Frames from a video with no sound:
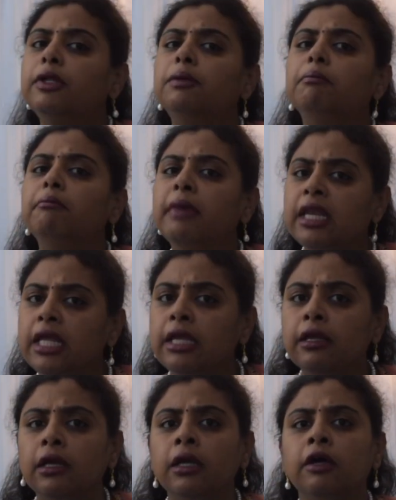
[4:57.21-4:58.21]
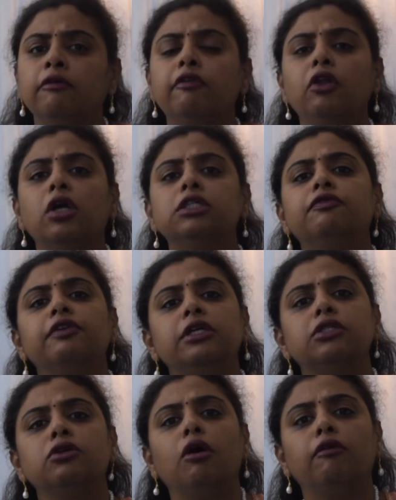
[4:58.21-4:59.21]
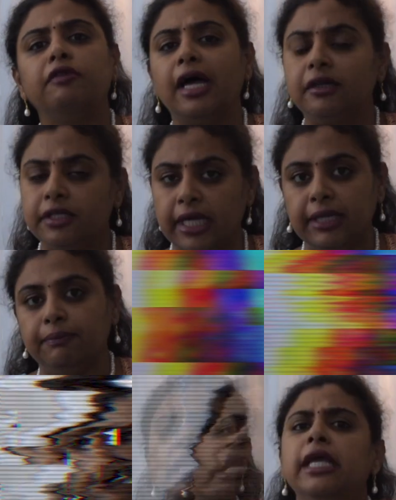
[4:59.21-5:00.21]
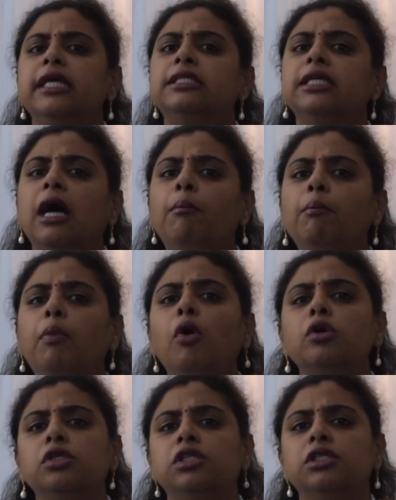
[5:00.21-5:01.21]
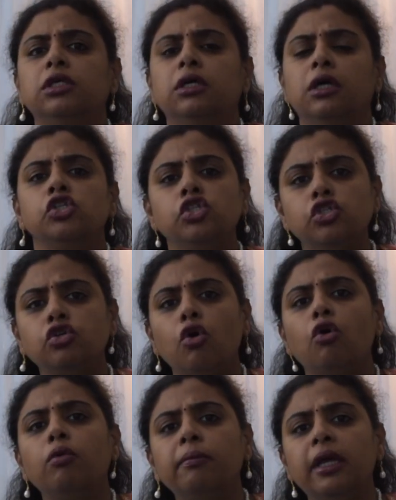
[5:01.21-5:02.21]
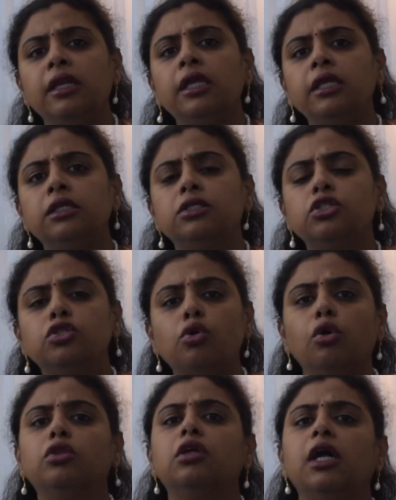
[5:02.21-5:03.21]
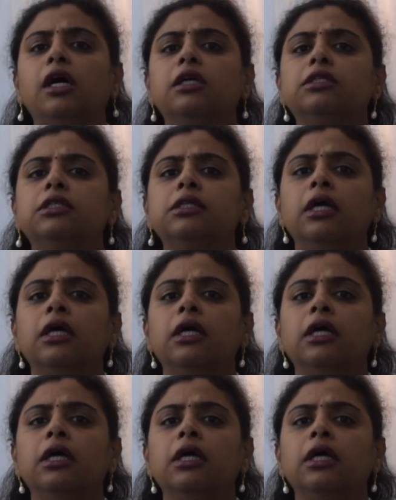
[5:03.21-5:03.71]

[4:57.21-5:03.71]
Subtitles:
with many philosophies of that time. He's composed so many stotras,